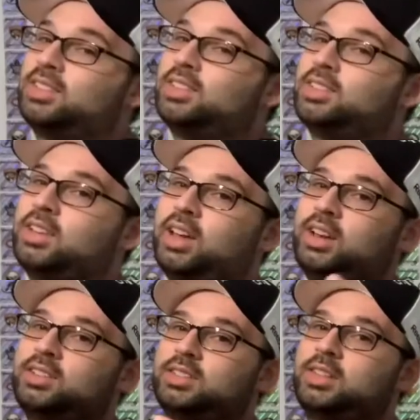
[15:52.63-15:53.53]
See, he got an
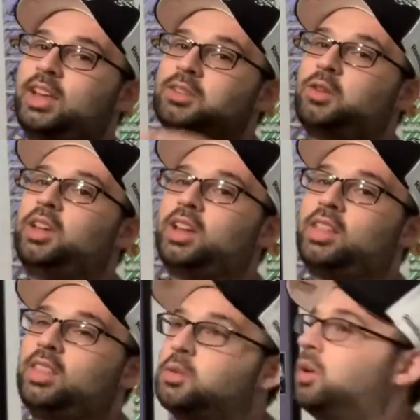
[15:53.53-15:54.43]
assist in last goal, and I
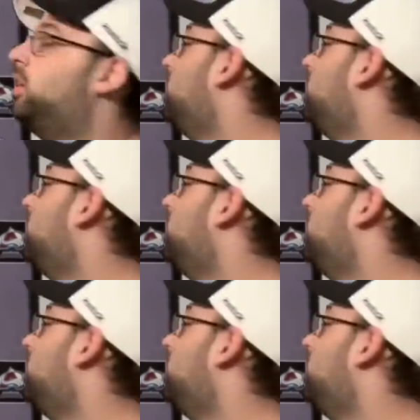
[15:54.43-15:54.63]
got this one.